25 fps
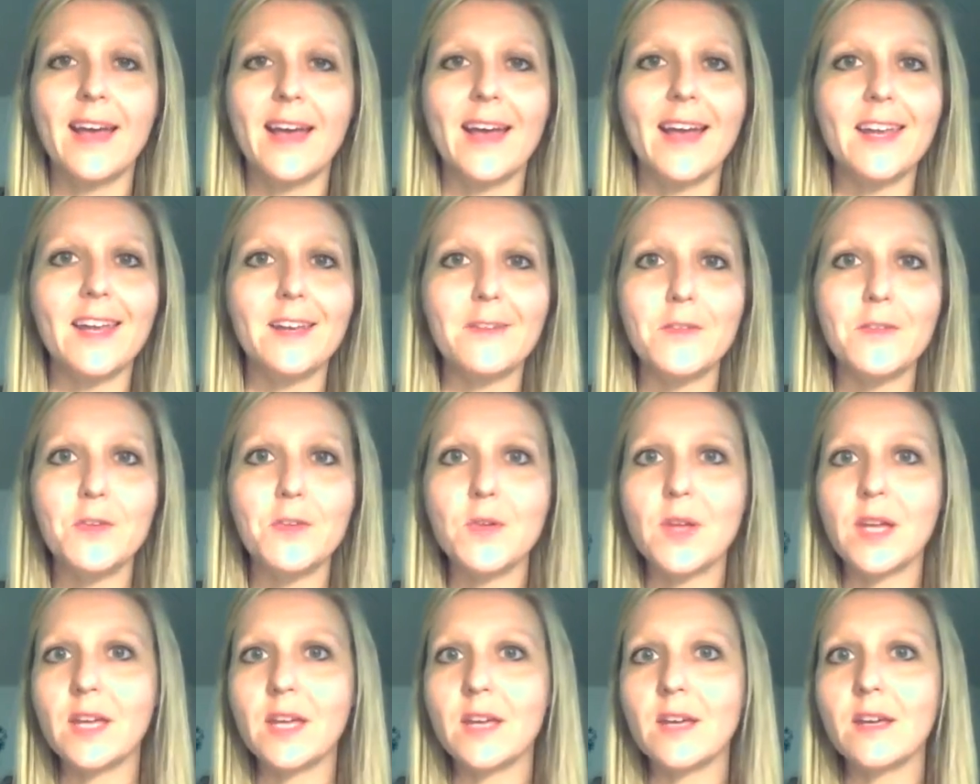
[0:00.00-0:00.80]
And if you
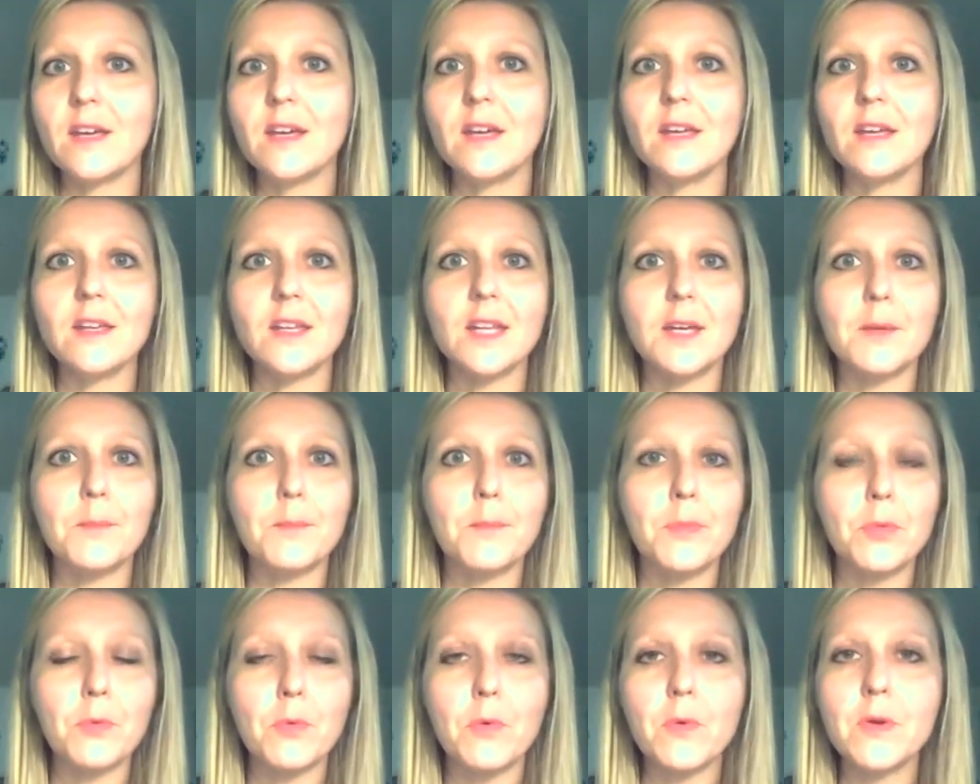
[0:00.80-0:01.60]
can, like,
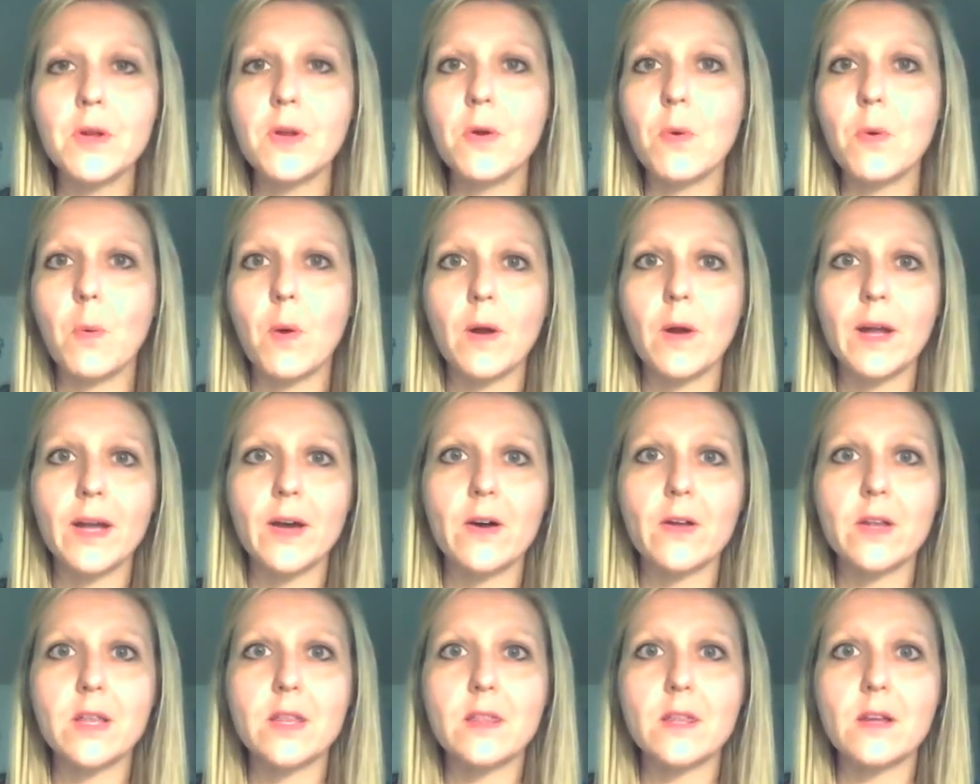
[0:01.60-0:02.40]
throw your
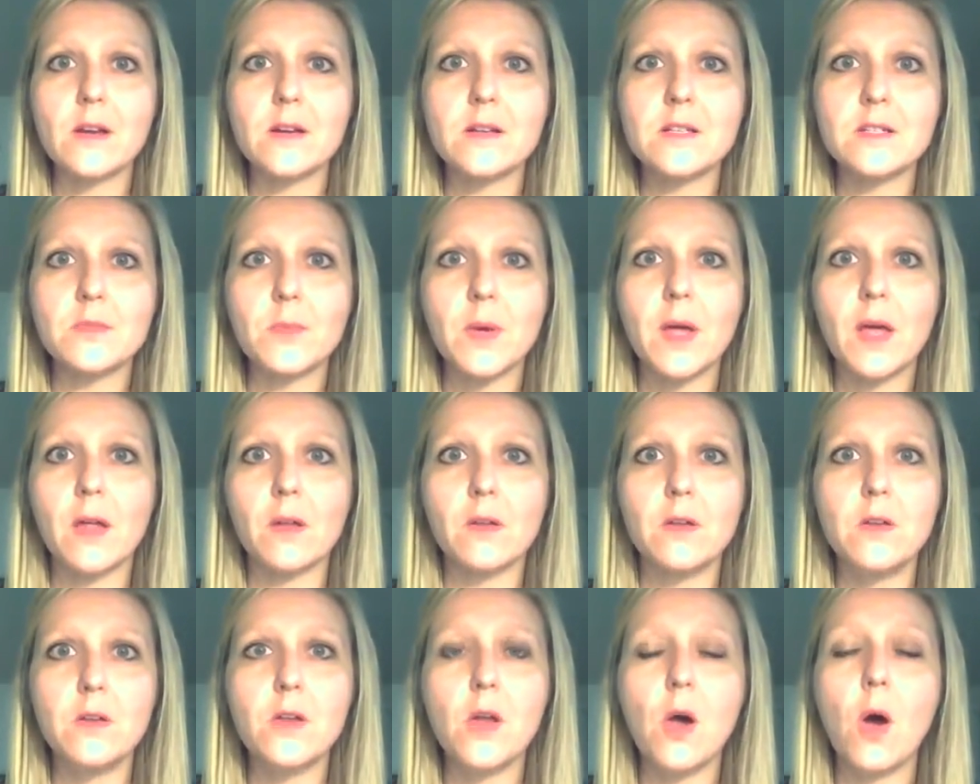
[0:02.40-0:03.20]
workout in there as
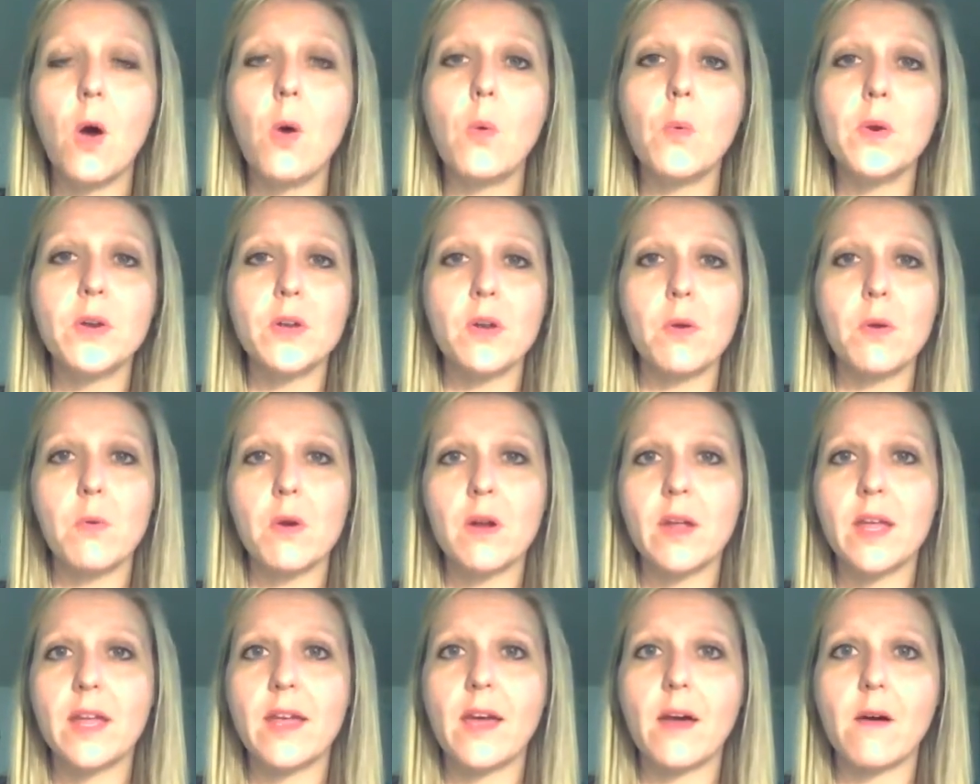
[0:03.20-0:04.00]
well. Know when you're
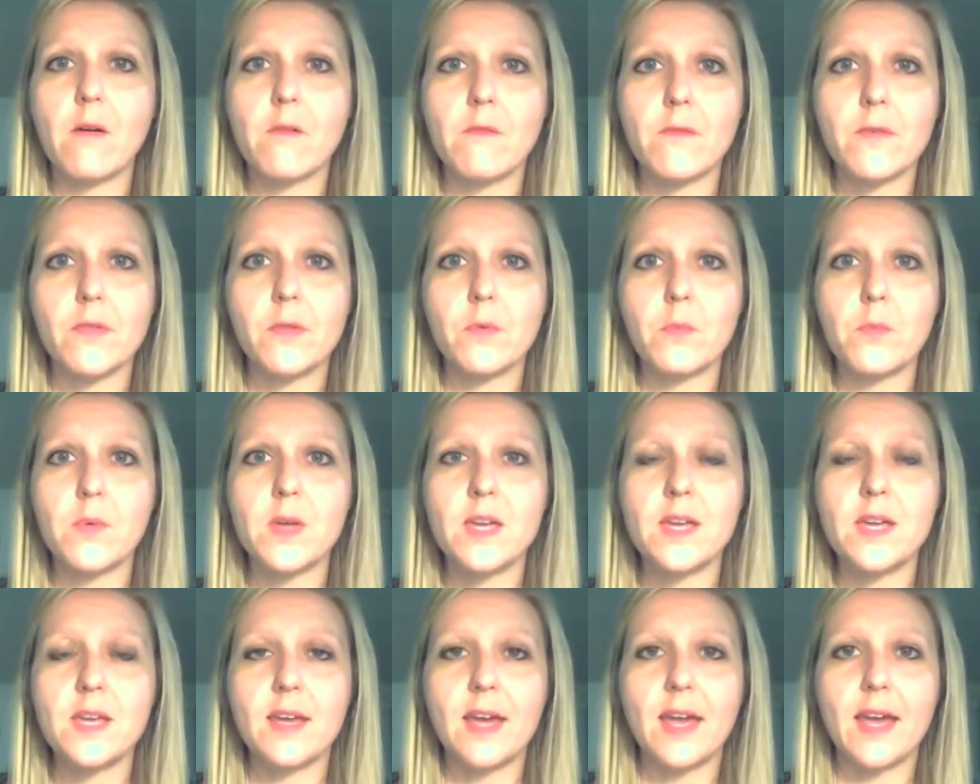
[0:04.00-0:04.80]
working out for the
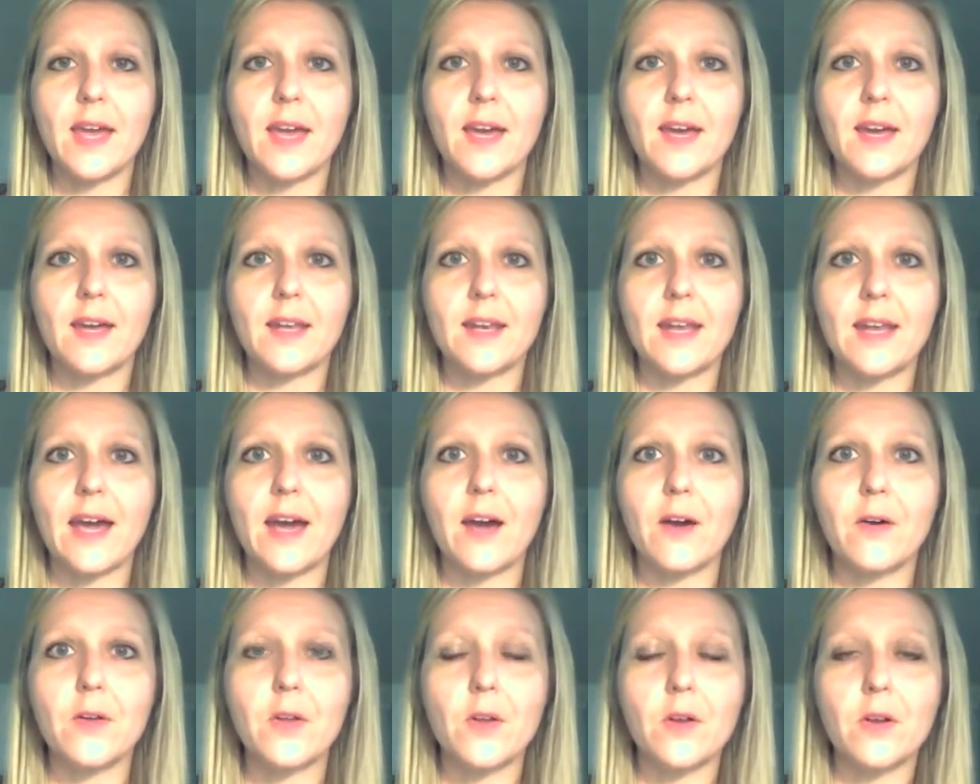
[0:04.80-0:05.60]
week and
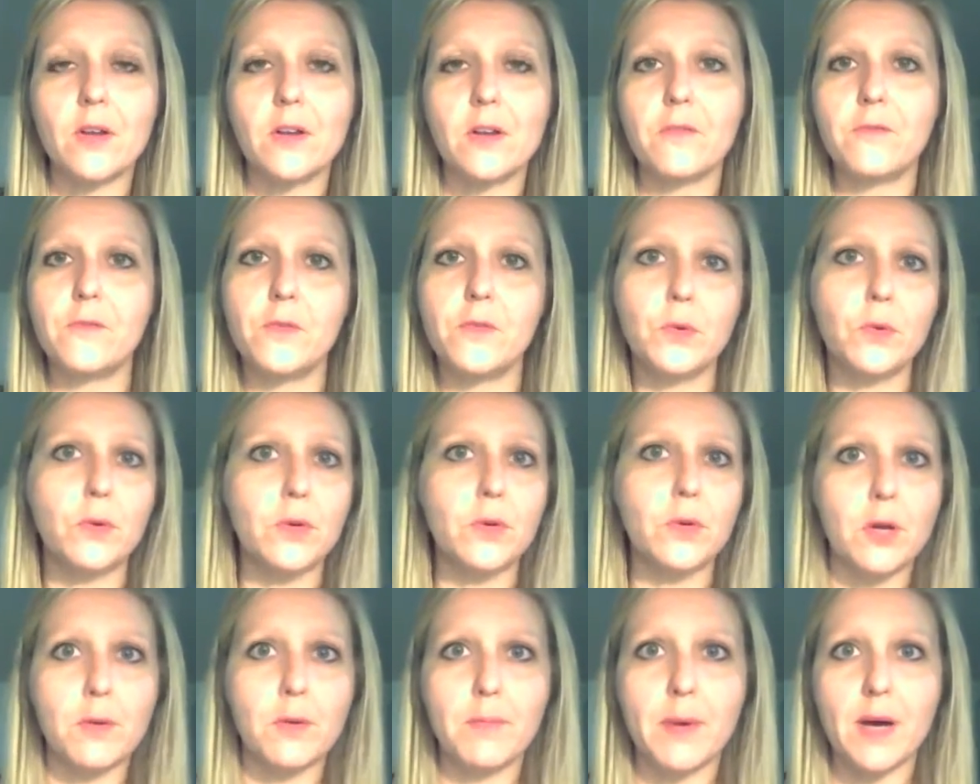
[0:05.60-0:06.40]
how you're going to fuel
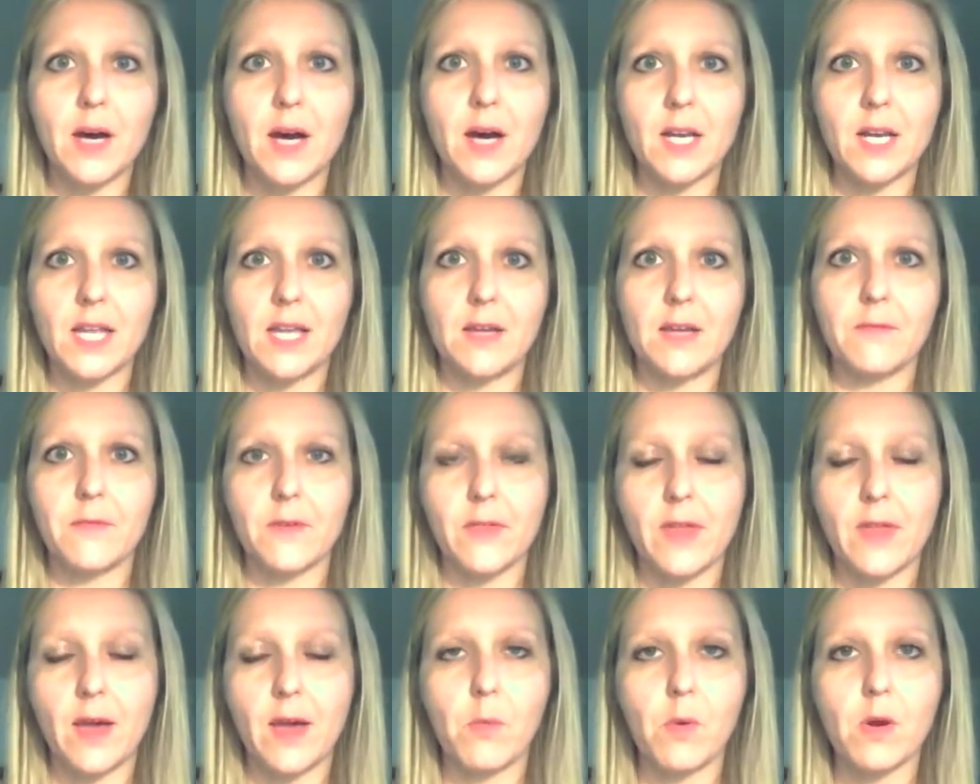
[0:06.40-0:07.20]
your body
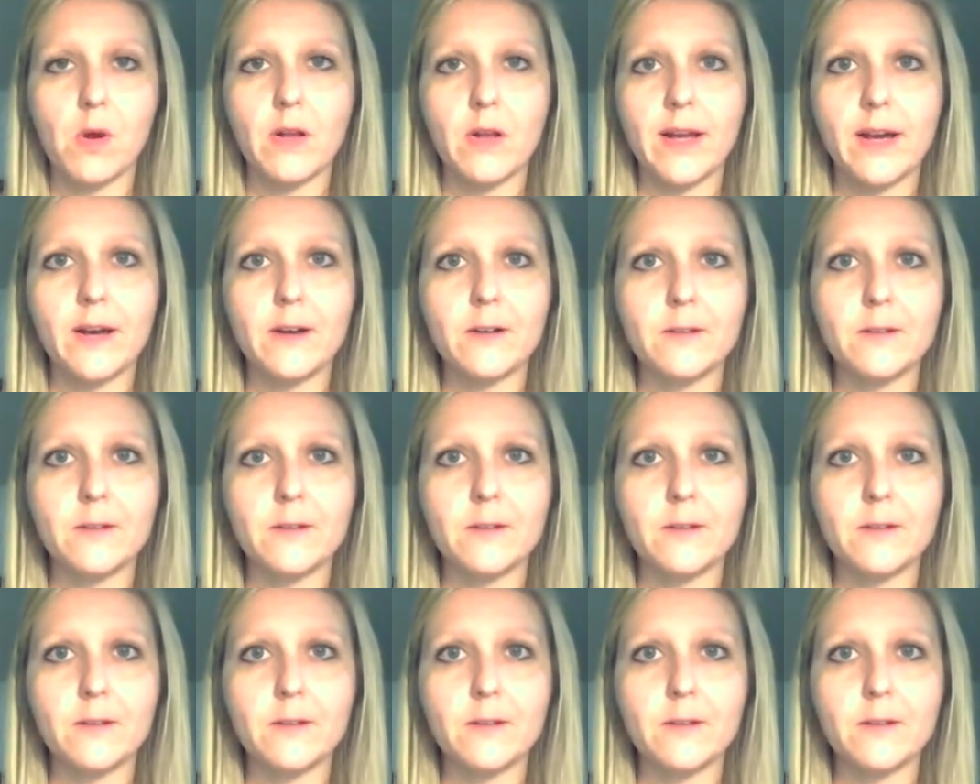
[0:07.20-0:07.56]
for that workout.